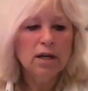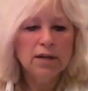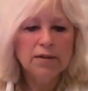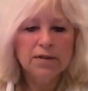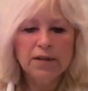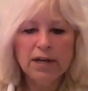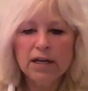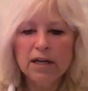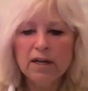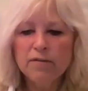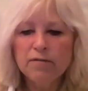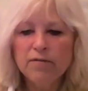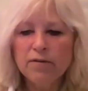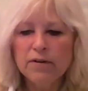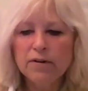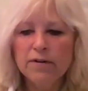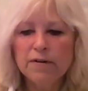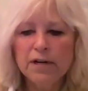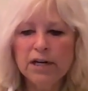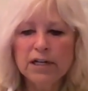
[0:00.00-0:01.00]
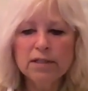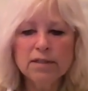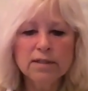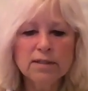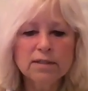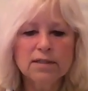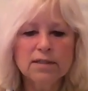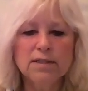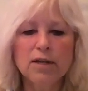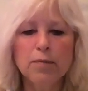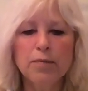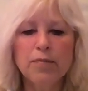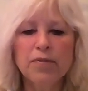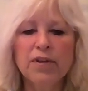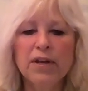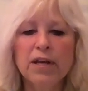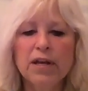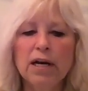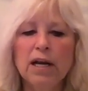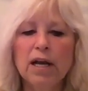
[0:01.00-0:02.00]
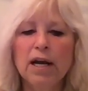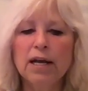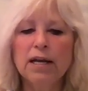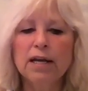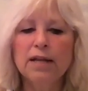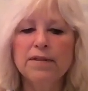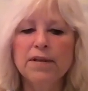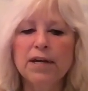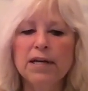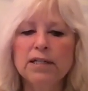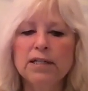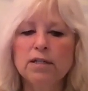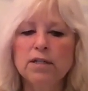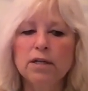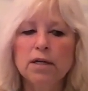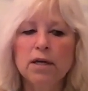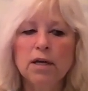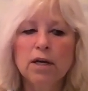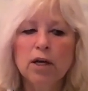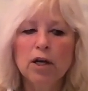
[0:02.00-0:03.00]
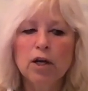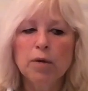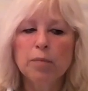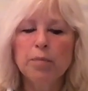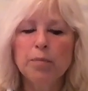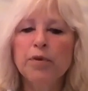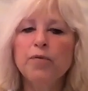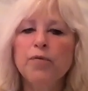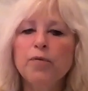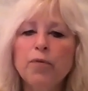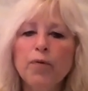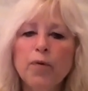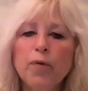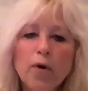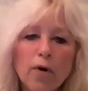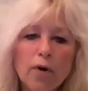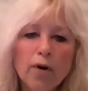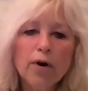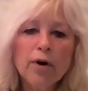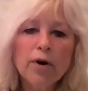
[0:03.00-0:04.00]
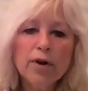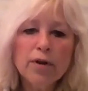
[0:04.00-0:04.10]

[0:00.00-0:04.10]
they have written something like that before